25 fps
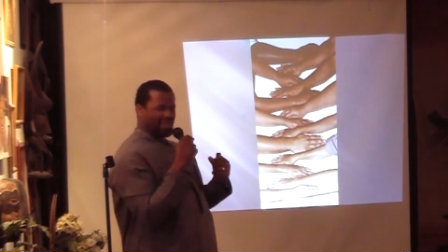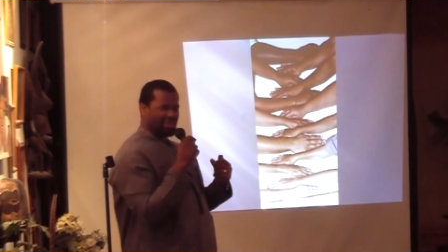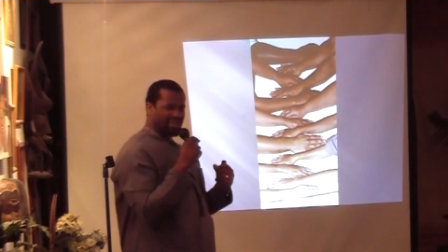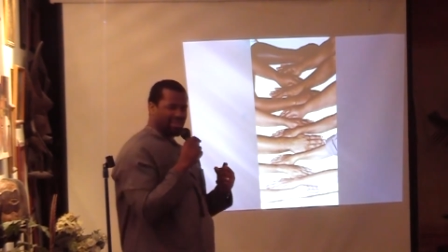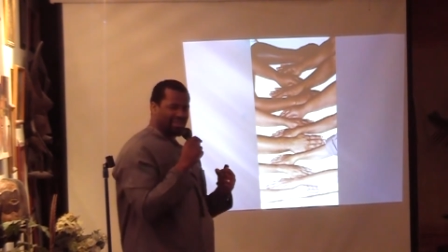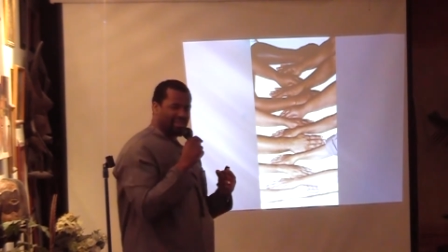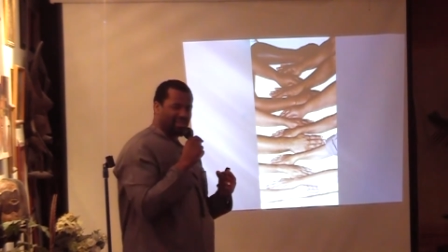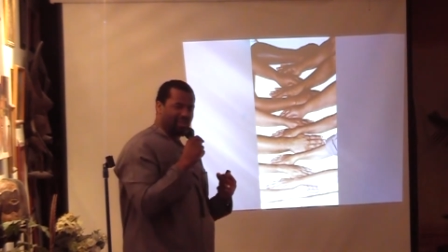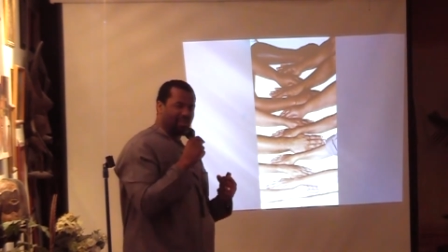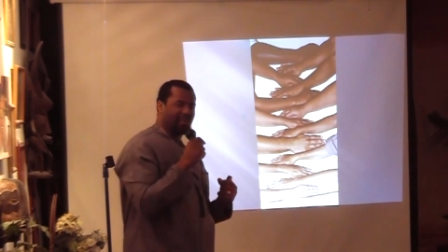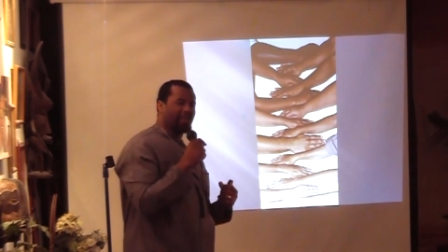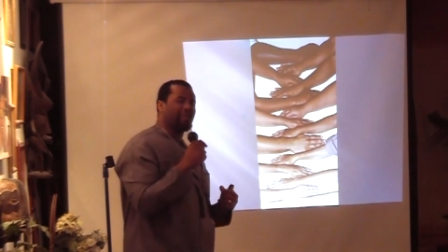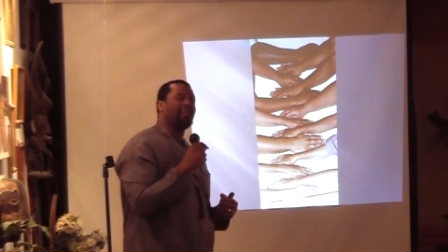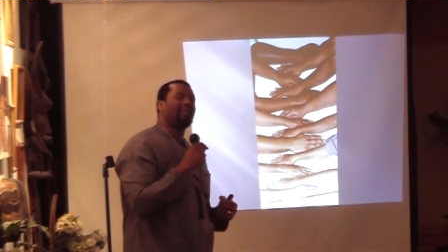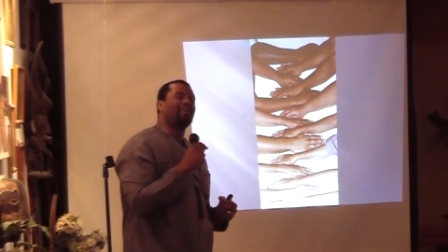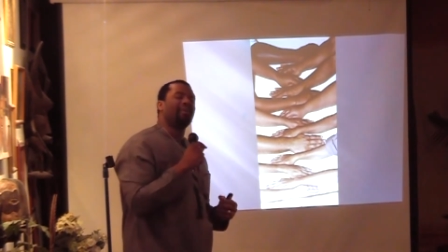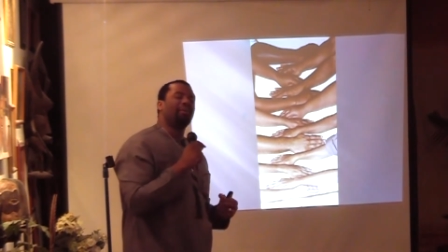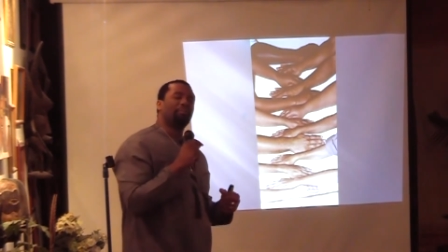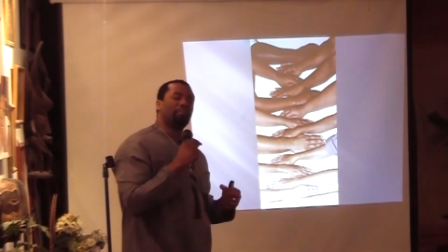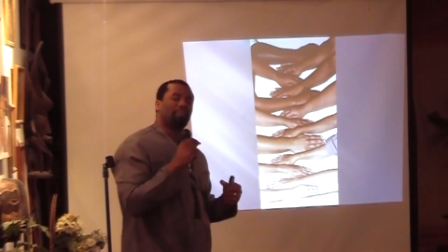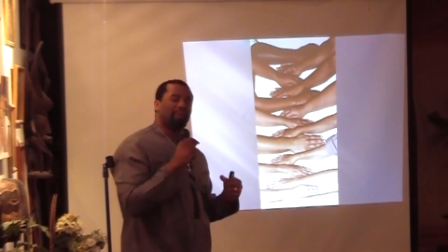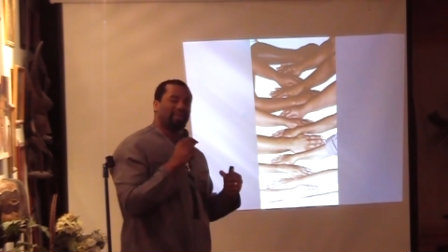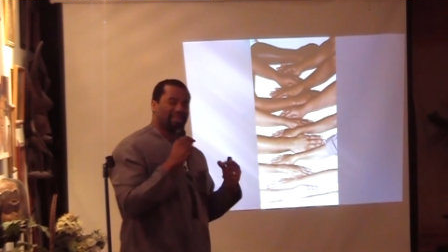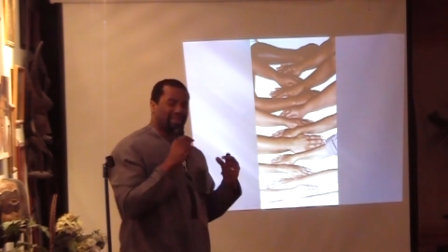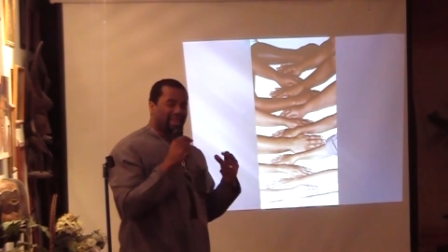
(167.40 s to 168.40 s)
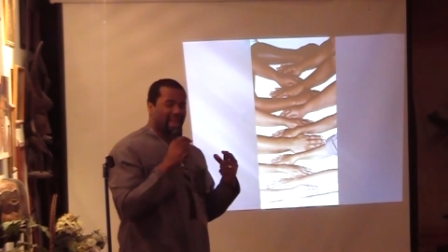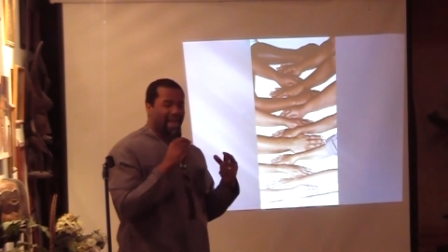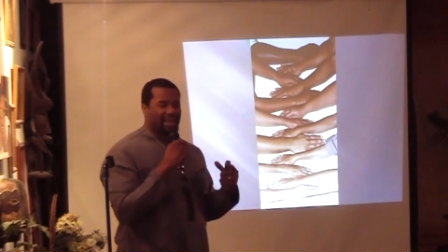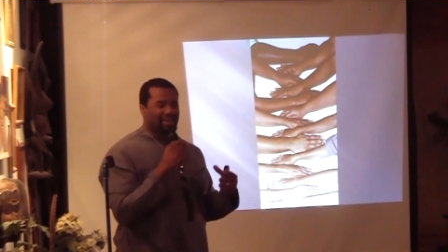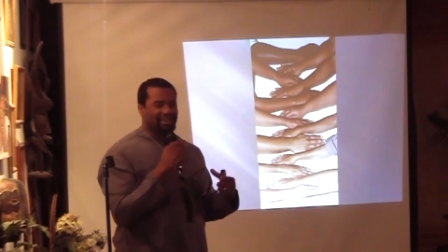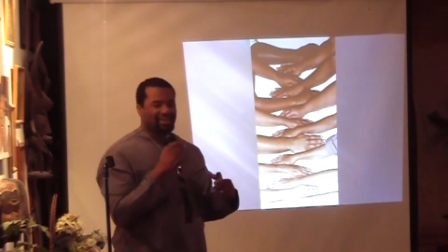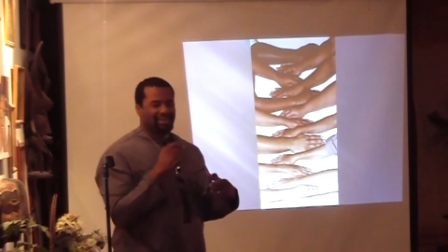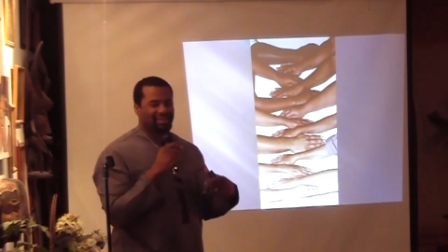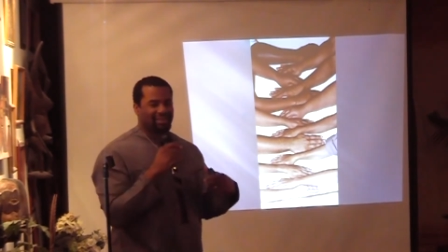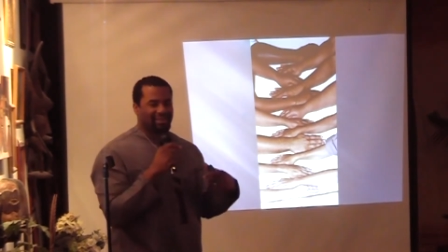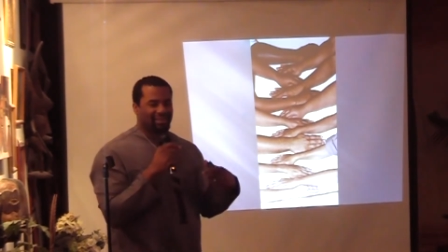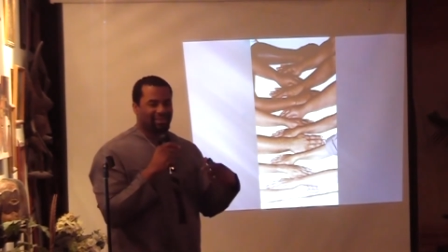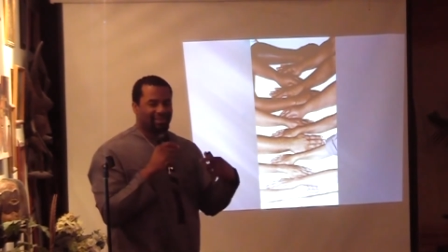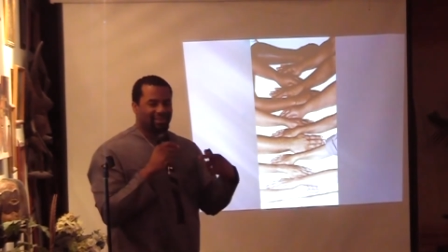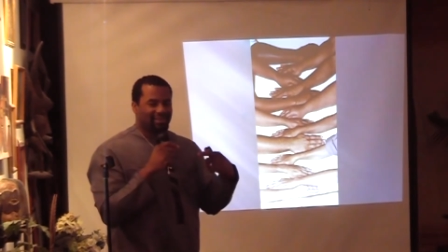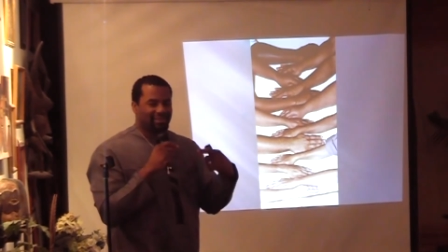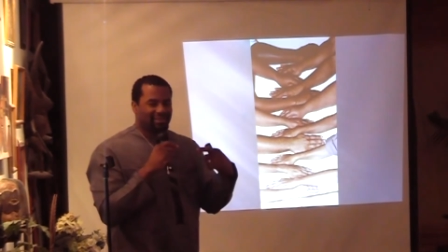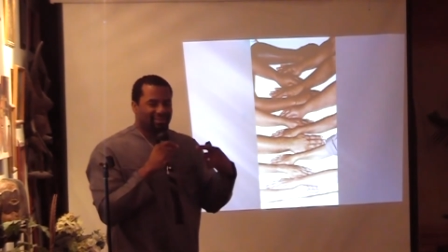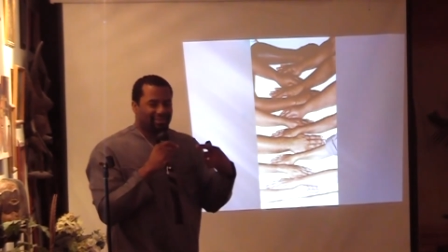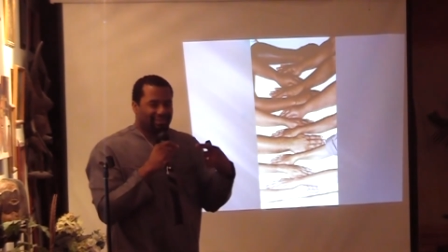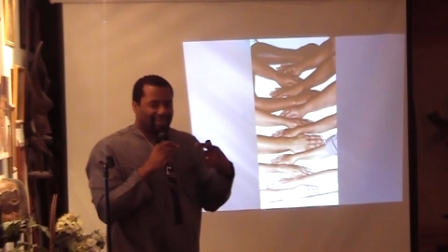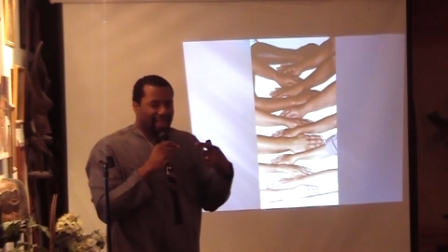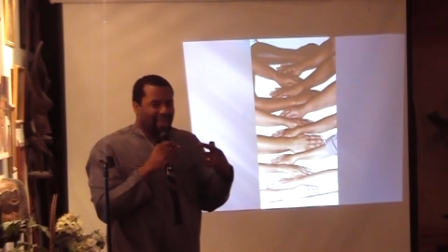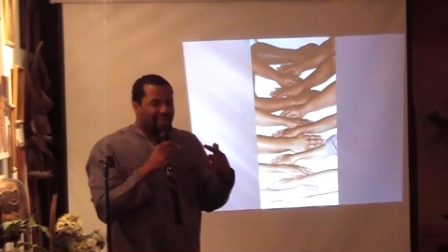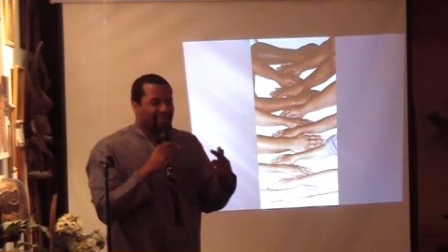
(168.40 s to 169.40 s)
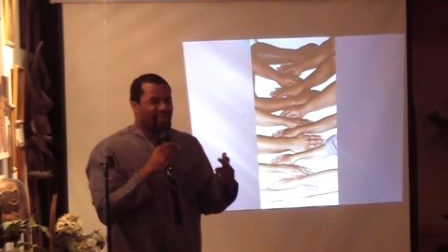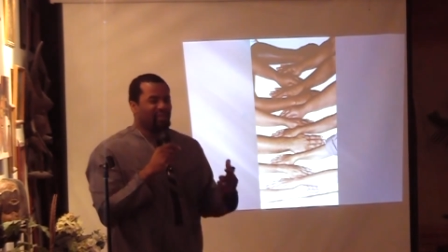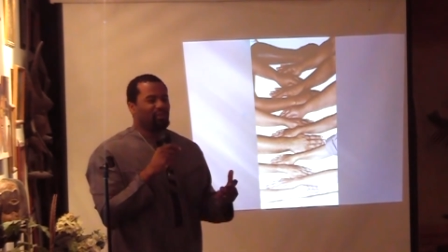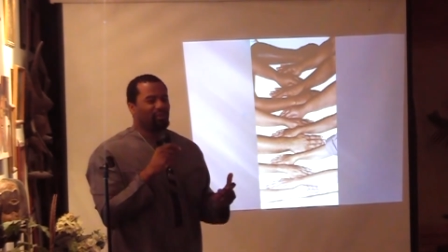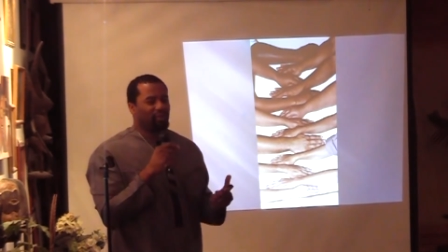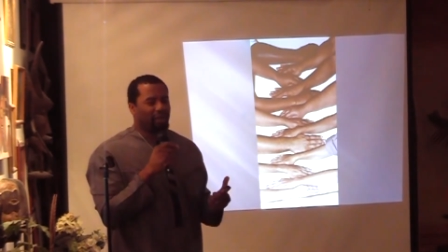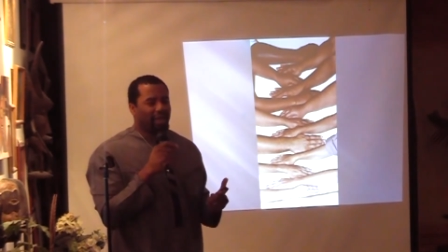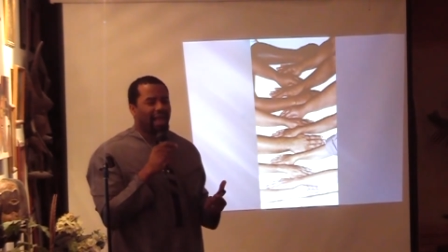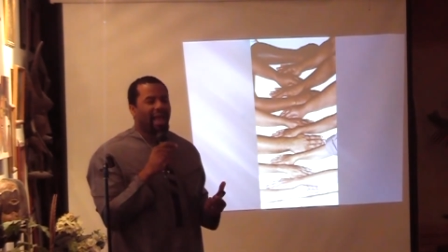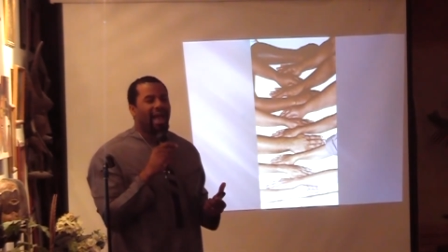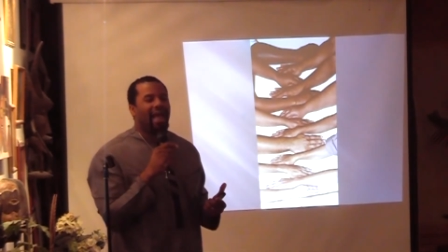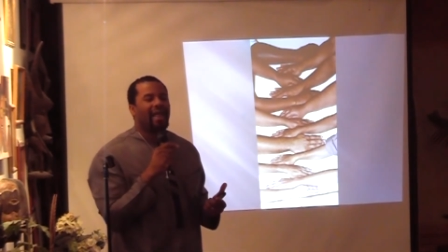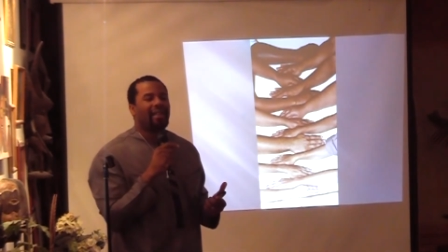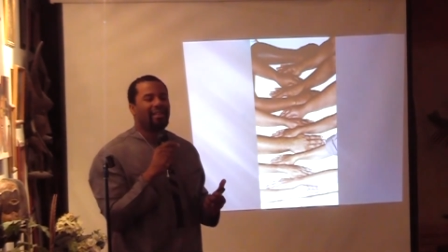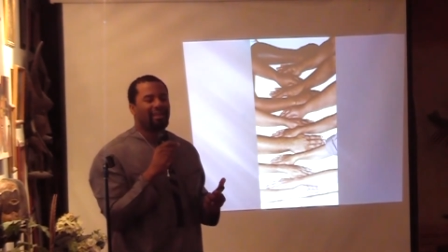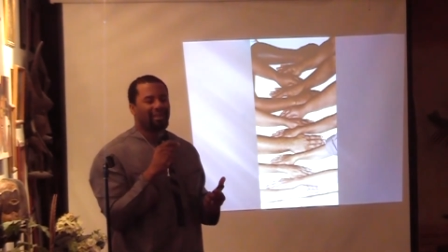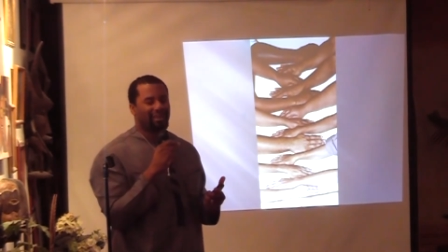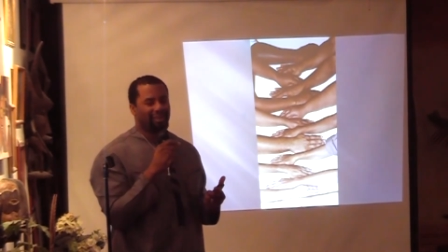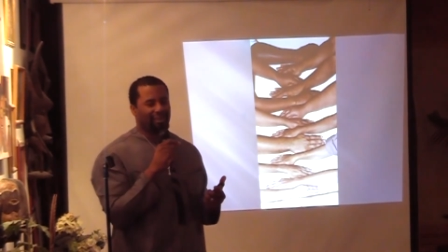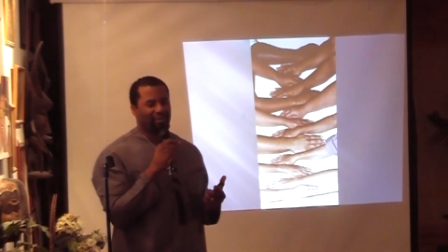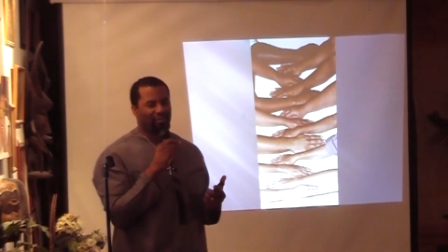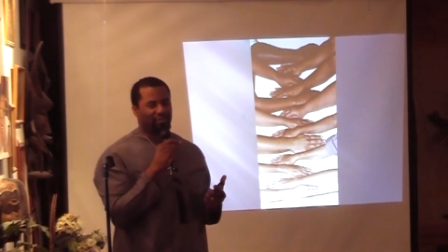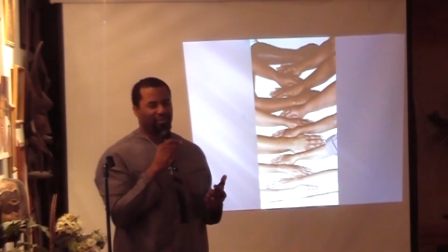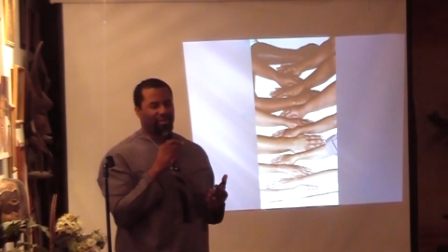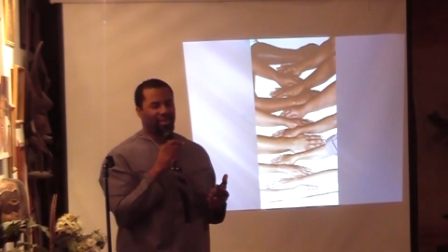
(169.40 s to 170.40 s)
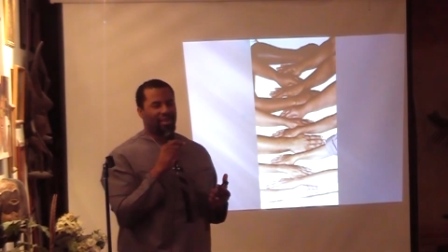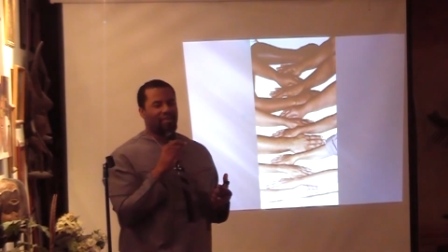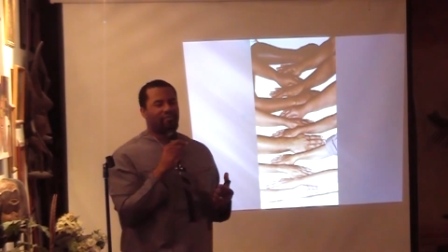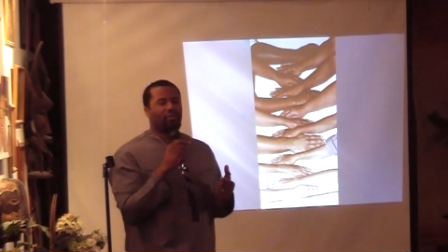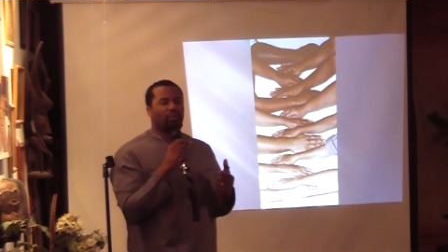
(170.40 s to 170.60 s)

Racism? But that's that's the reality of it.